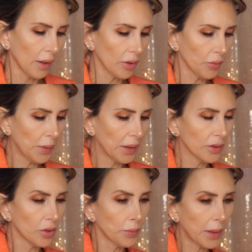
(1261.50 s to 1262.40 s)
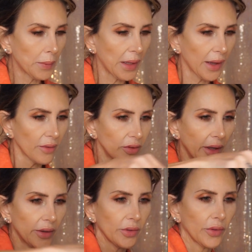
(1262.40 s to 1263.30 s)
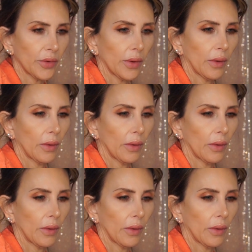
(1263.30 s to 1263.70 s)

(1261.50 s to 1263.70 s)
I'm going to make little baby half lashes.